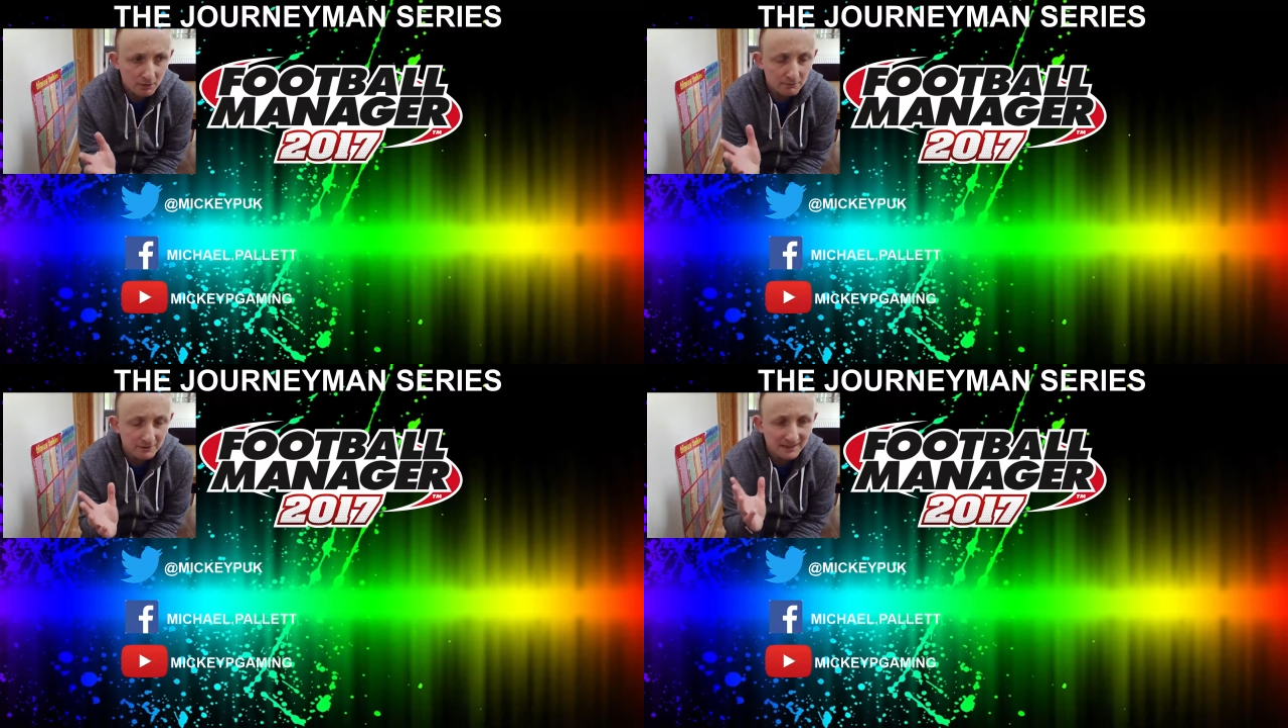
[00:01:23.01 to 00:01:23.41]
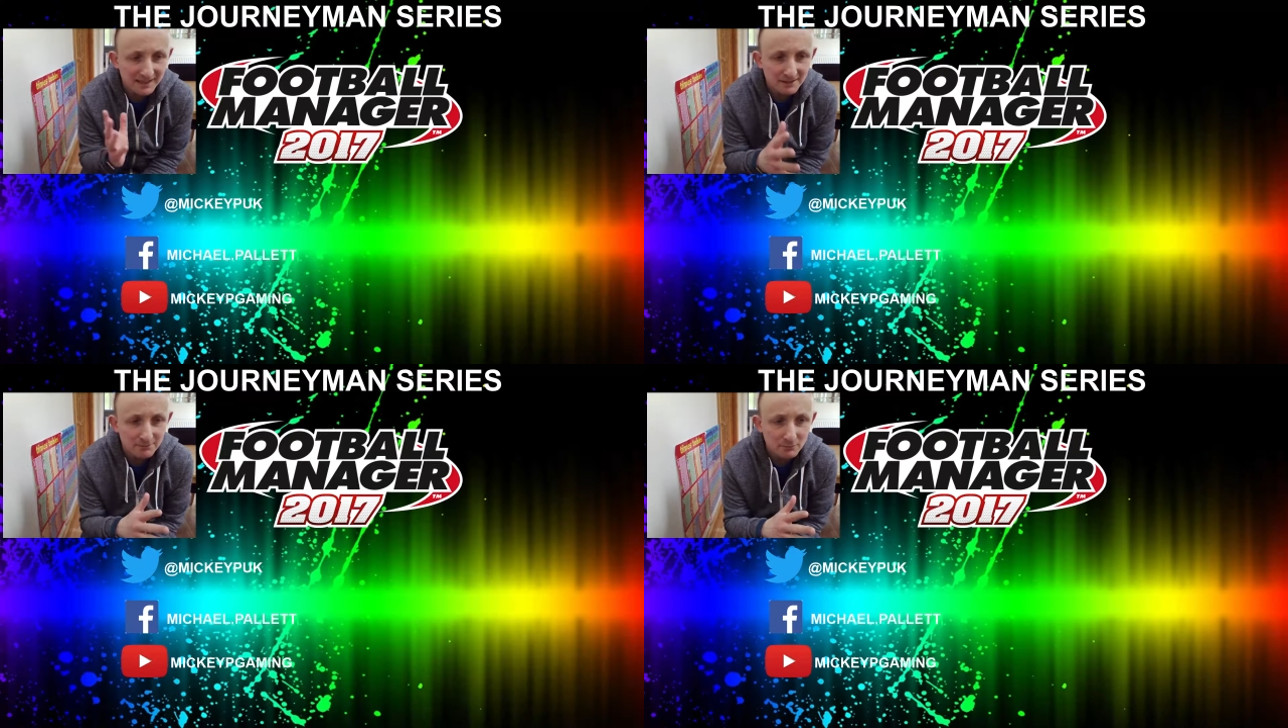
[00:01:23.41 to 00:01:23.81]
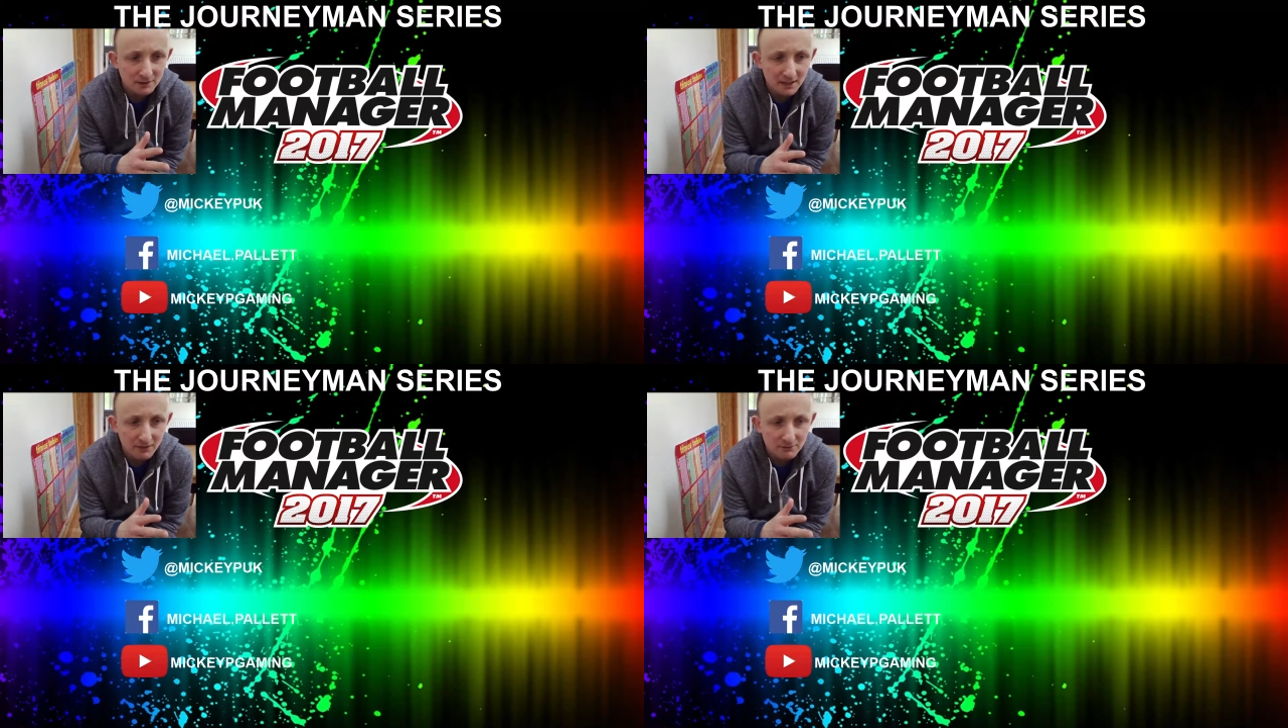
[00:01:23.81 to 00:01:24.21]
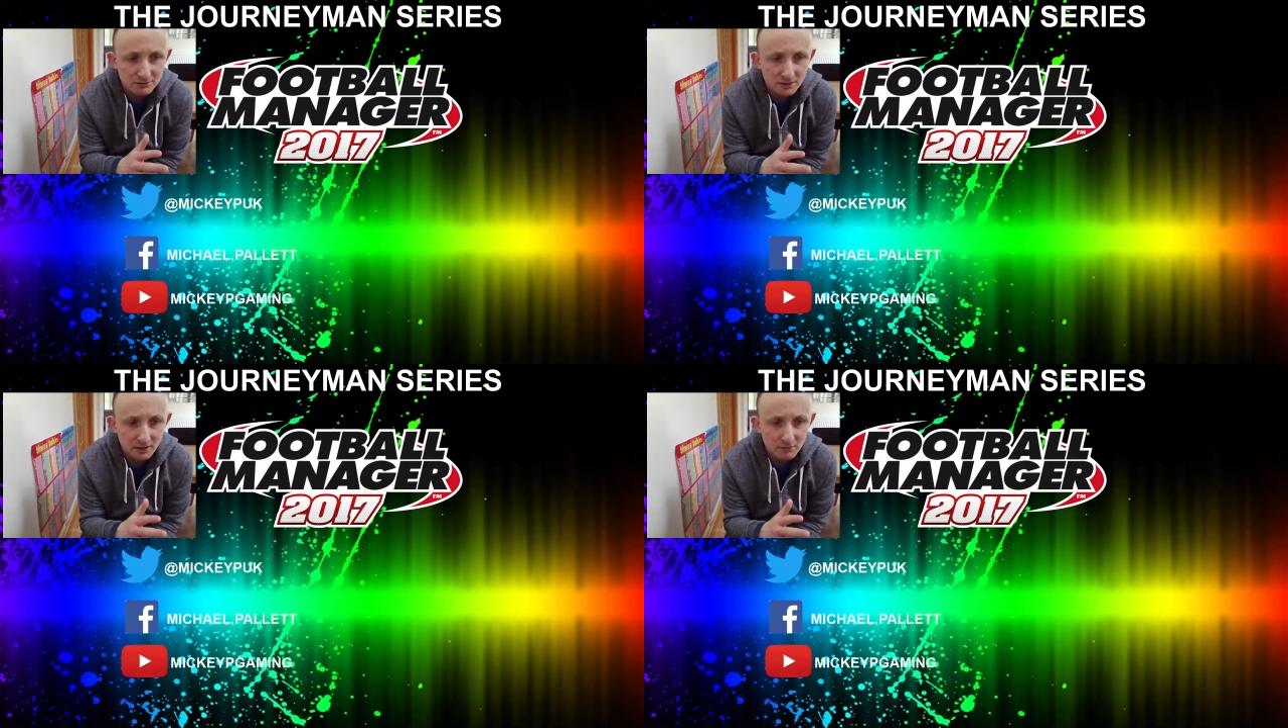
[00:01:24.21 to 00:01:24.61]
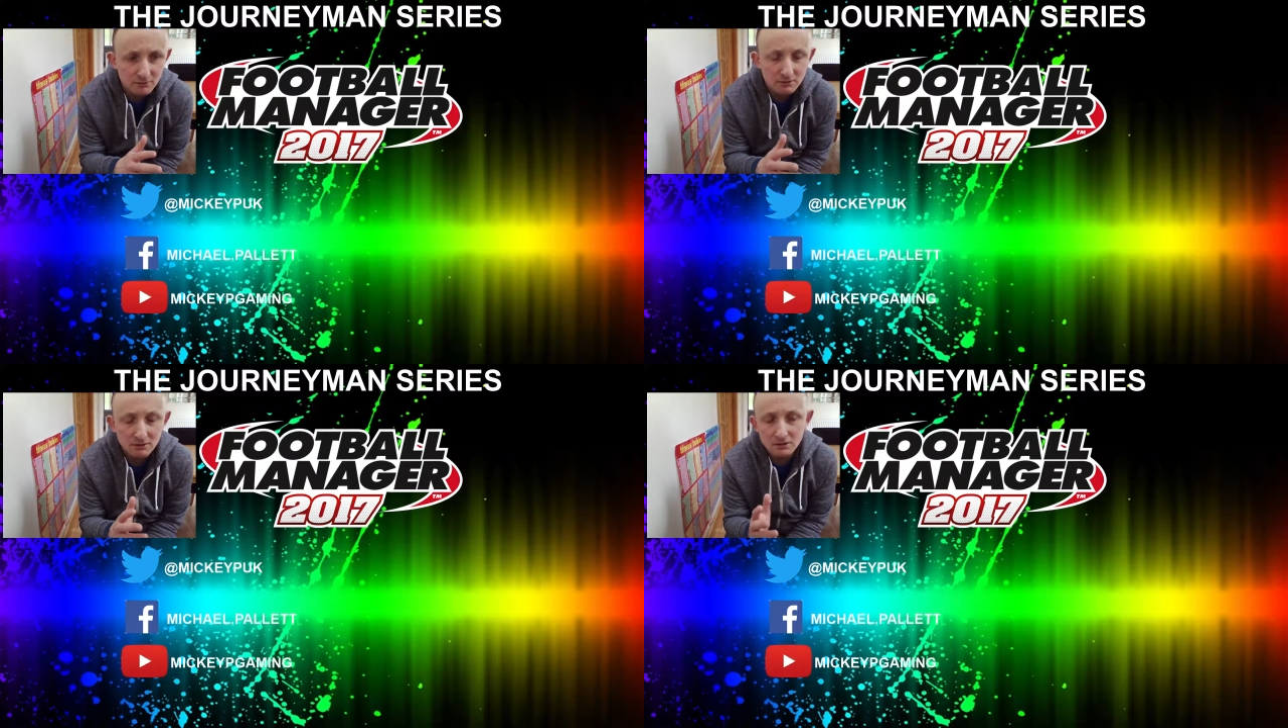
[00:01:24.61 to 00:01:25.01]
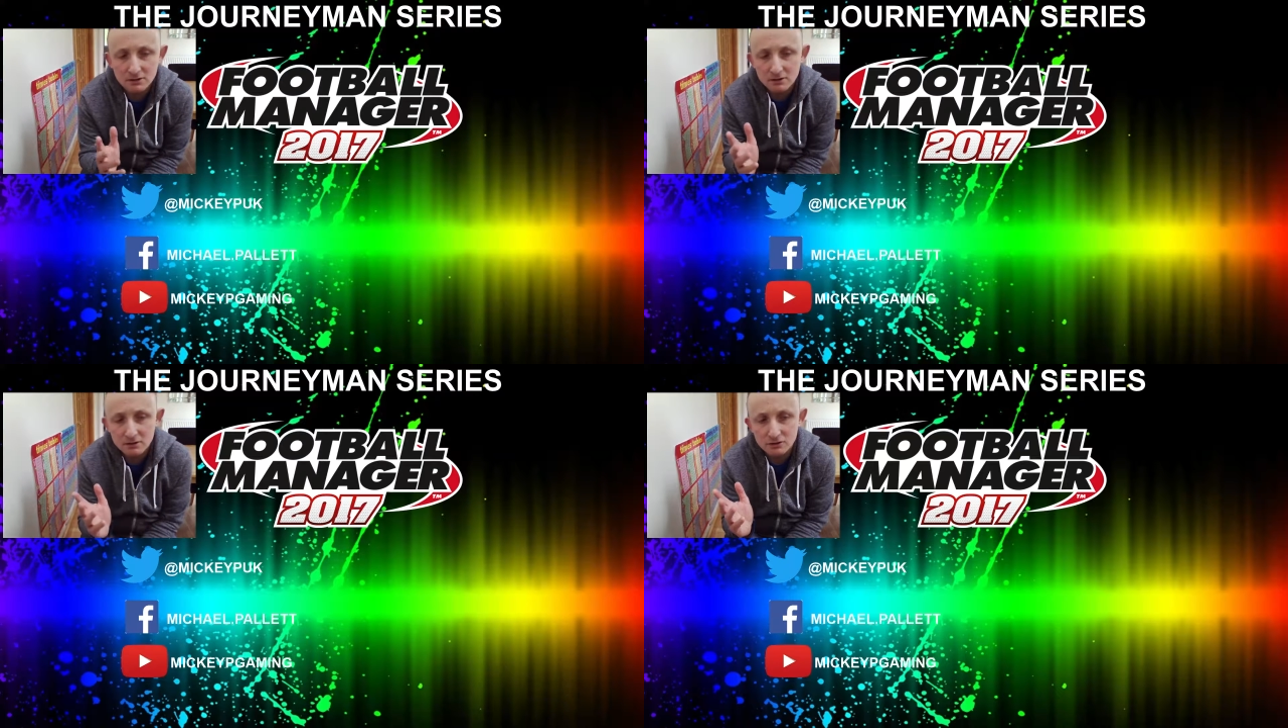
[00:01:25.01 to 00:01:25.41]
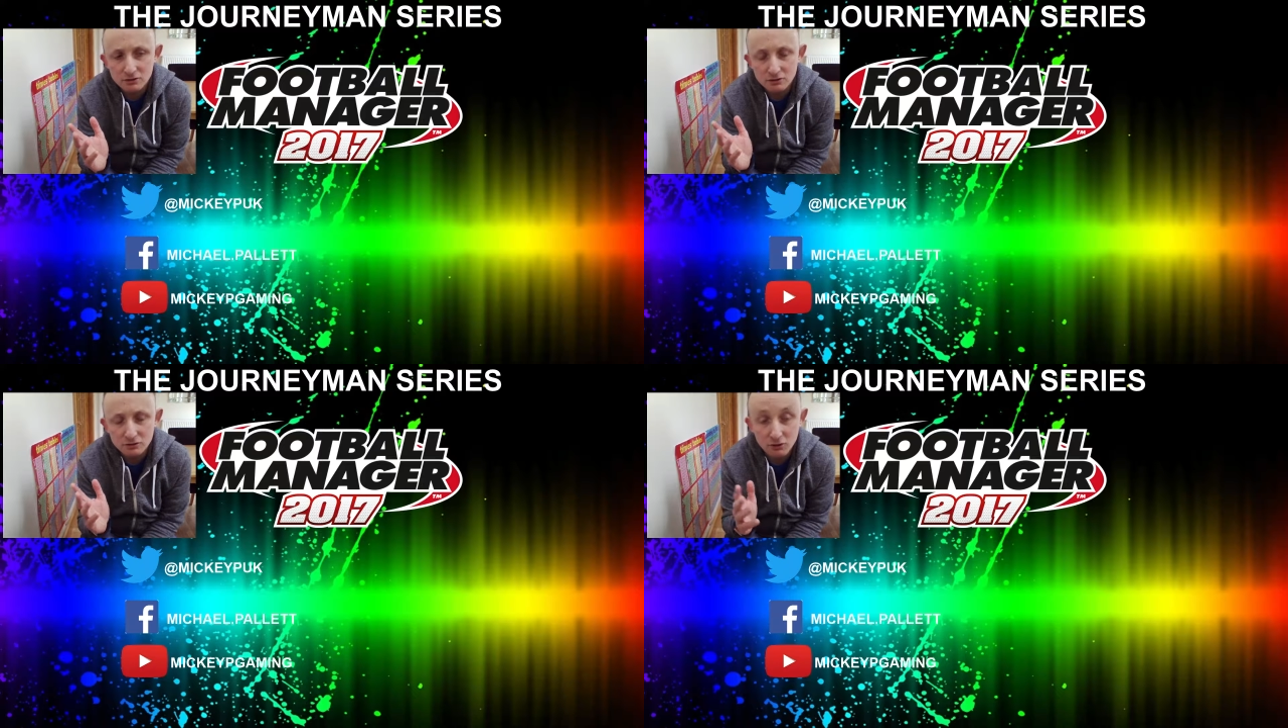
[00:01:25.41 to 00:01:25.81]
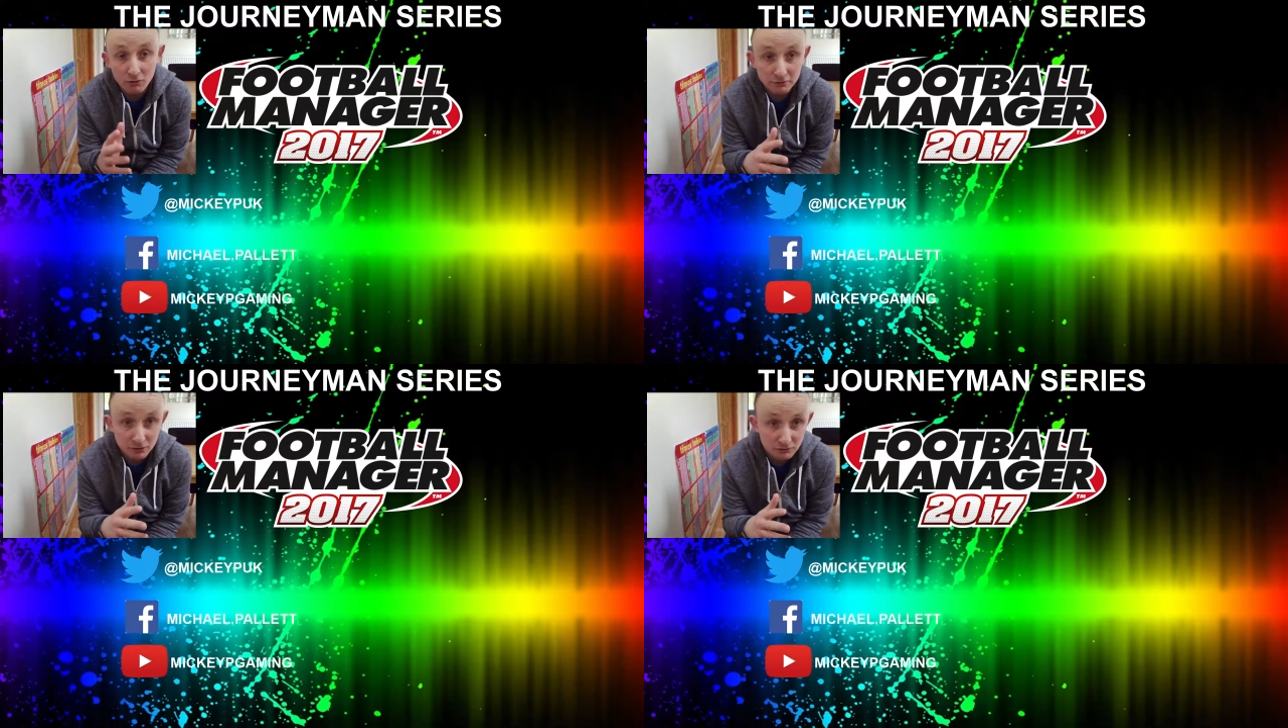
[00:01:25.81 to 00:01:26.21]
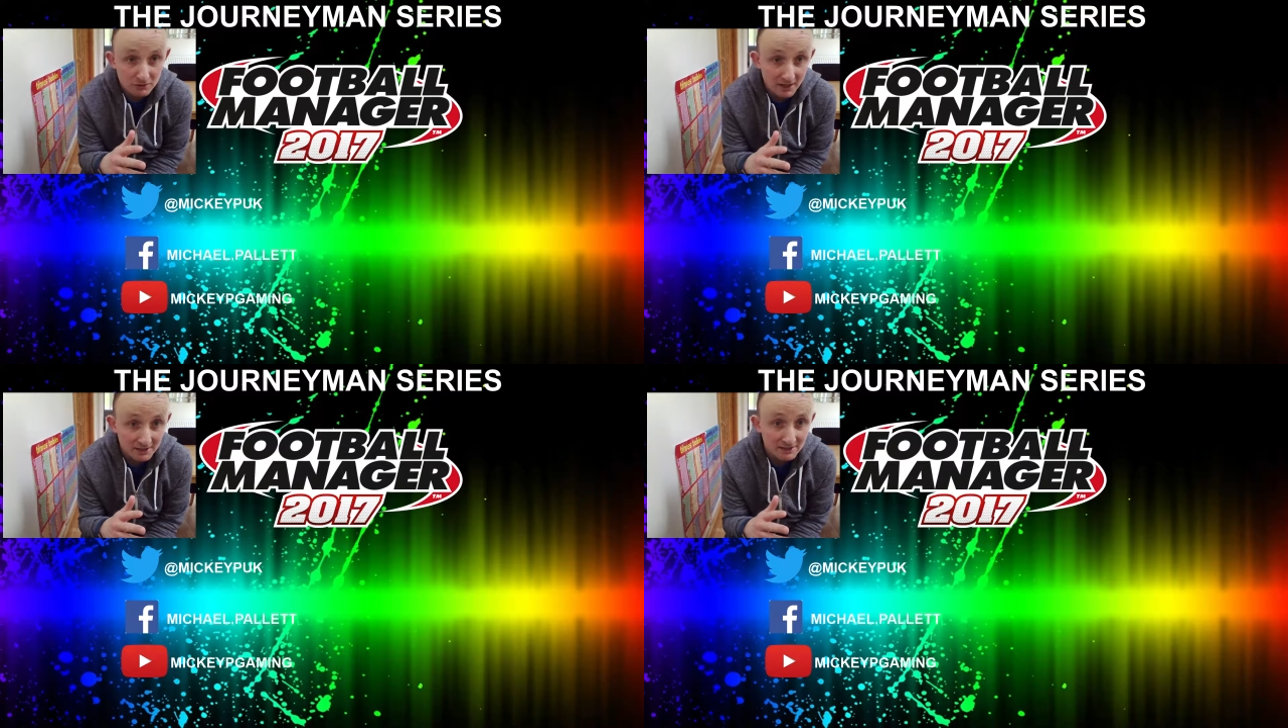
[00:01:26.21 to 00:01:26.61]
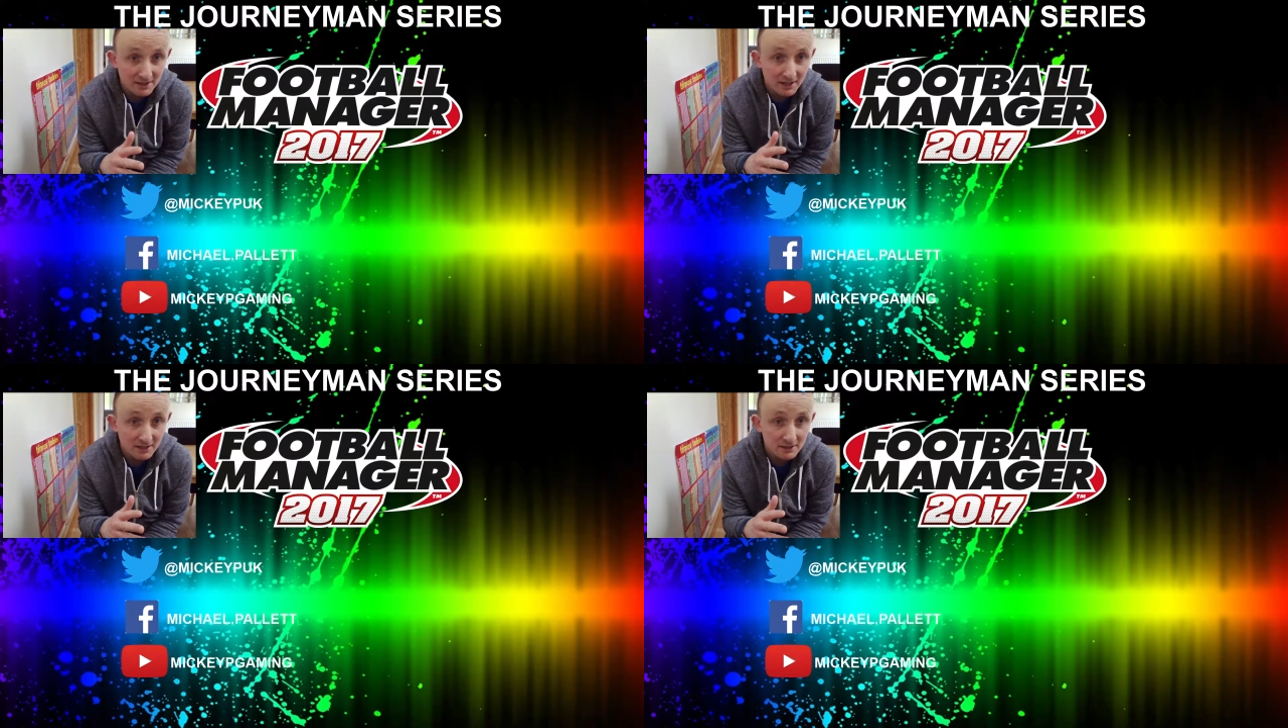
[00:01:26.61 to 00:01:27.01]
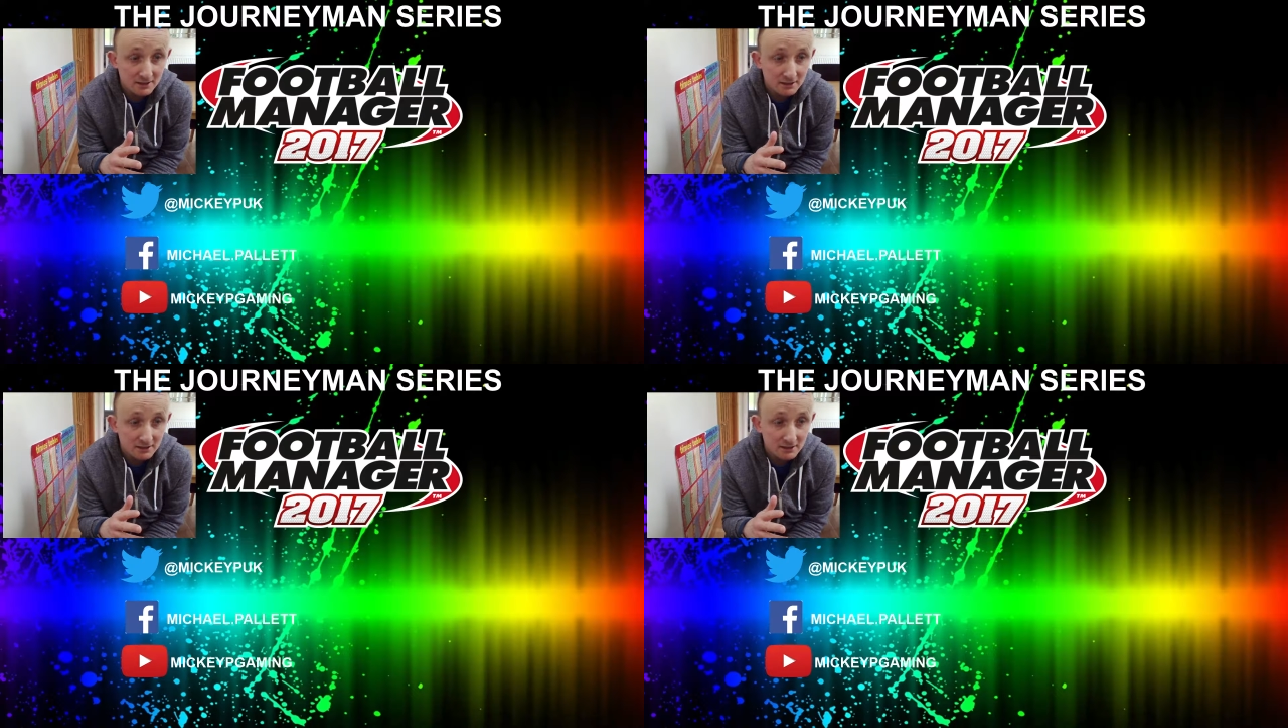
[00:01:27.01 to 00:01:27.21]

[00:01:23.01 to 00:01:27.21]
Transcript: I've cleared my garage out got a new desk in